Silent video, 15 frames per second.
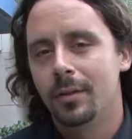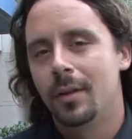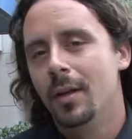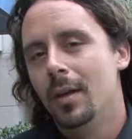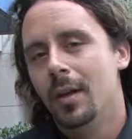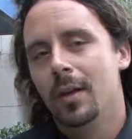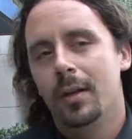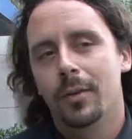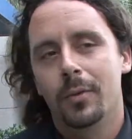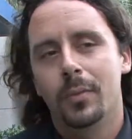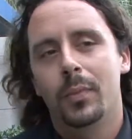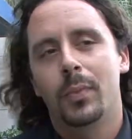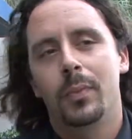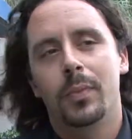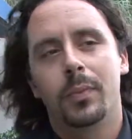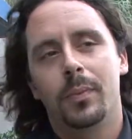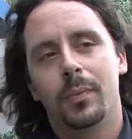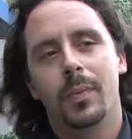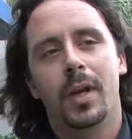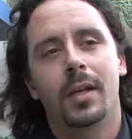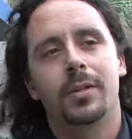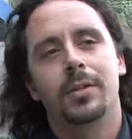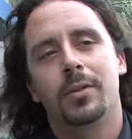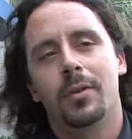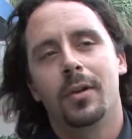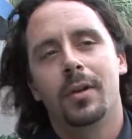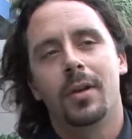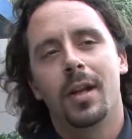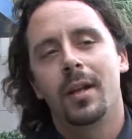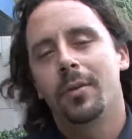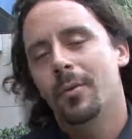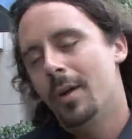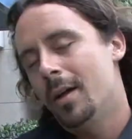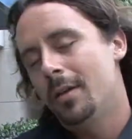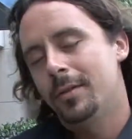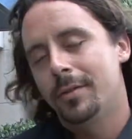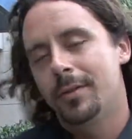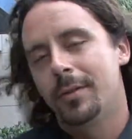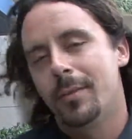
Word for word: Couldn't imagine joining anyone else